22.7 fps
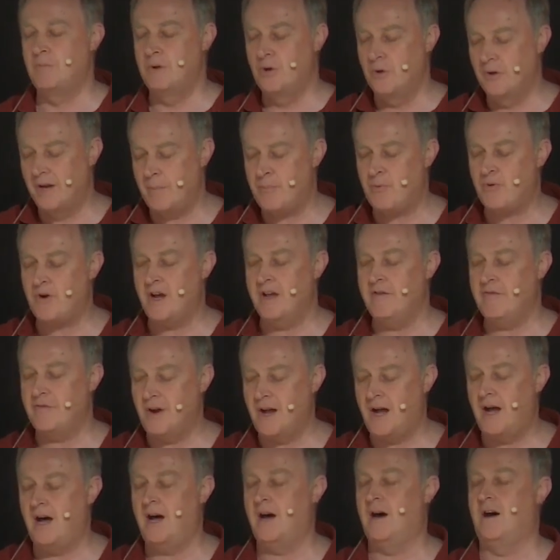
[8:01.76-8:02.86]
Lord, I pray for
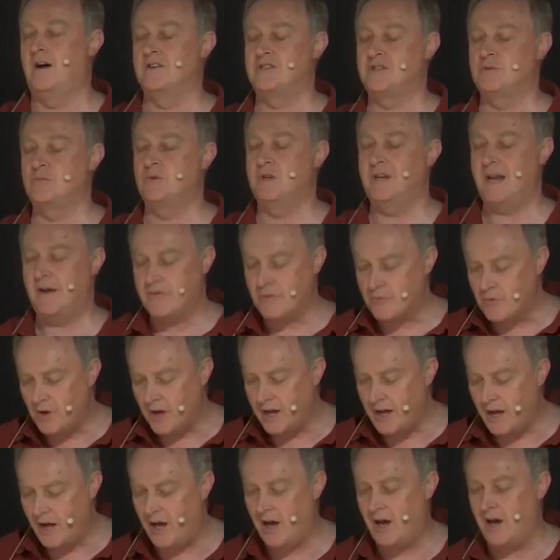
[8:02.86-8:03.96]
our hearts, that we'd have the
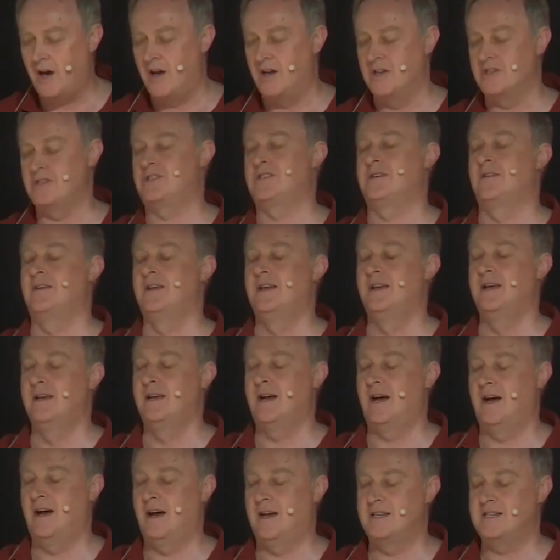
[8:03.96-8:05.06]
right hearts
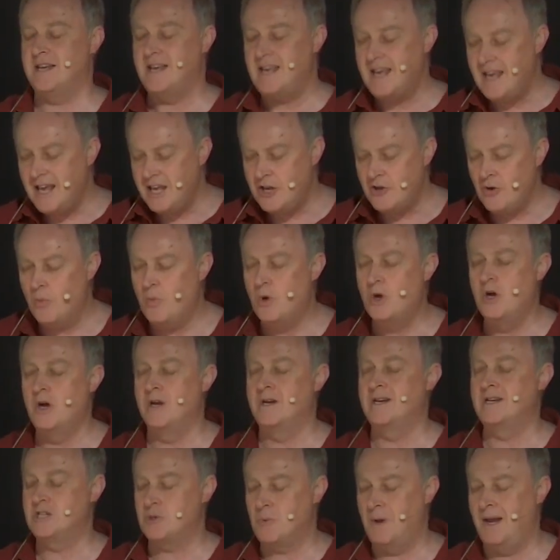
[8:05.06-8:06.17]
uh, to hear your
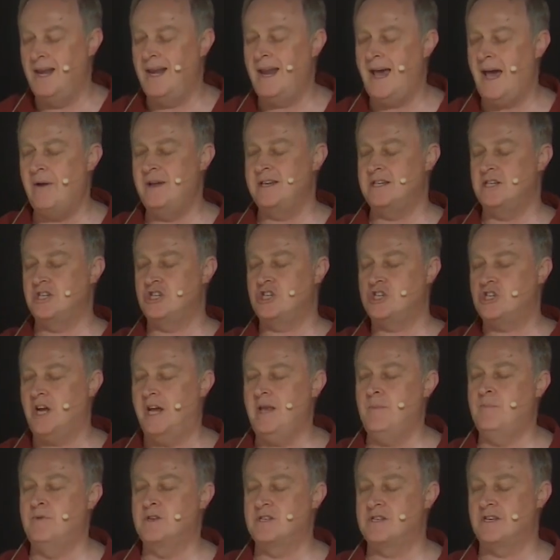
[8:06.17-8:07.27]
word and to allow it to
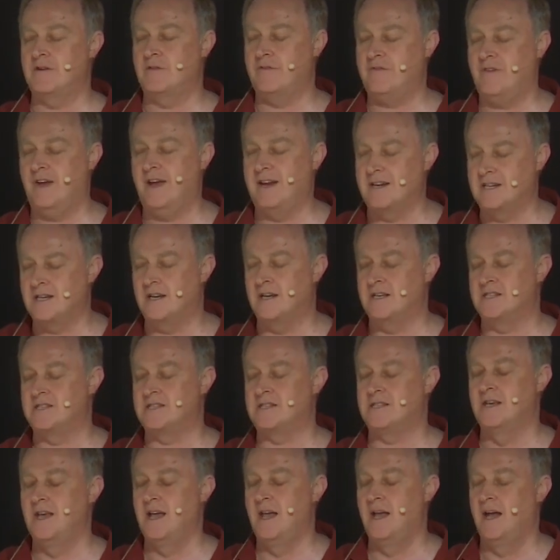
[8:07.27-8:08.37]
shape us and affect
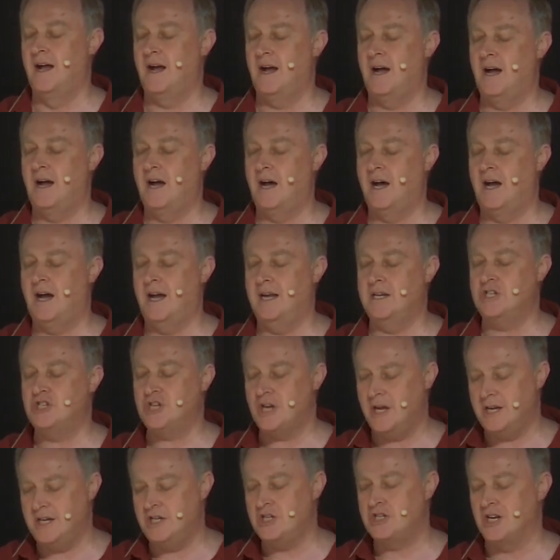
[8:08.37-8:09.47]
us uh, and
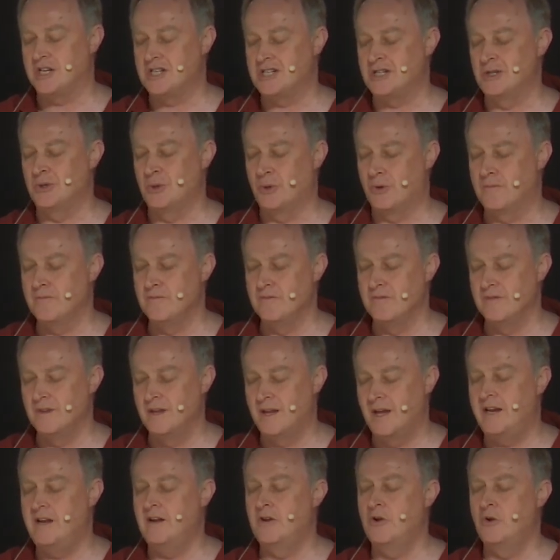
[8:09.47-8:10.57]
change us, Lord.
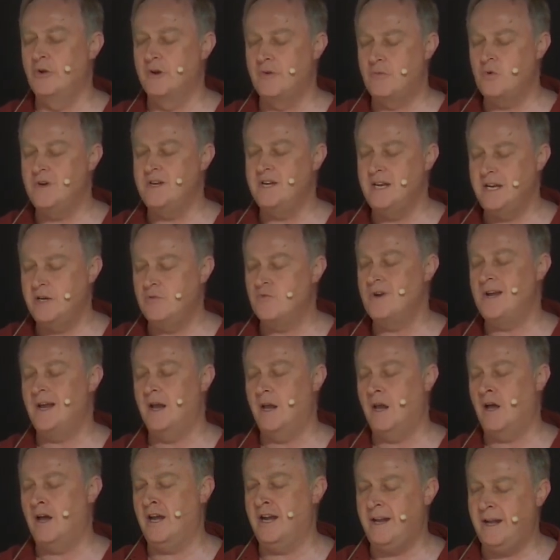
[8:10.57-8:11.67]
And then, Lord, if we need
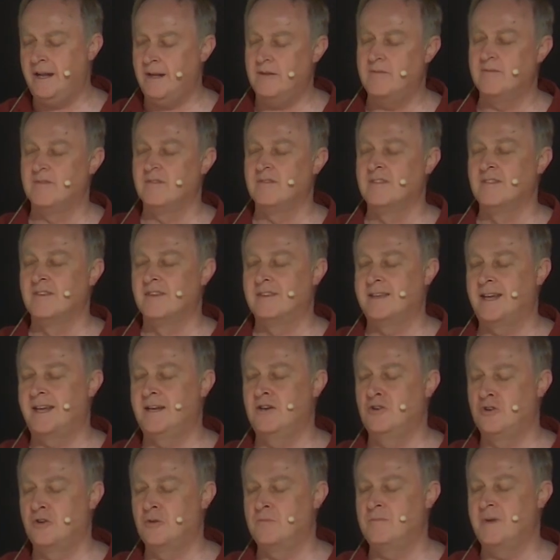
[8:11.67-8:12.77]
realigning,
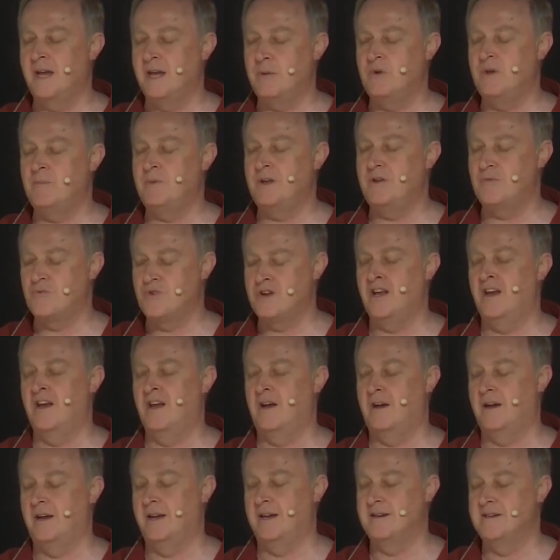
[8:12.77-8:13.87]
then, Lord, may we be
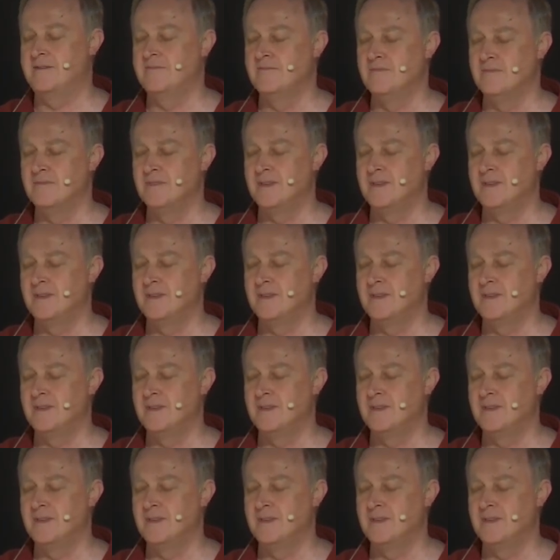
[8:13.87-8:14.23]
realigned.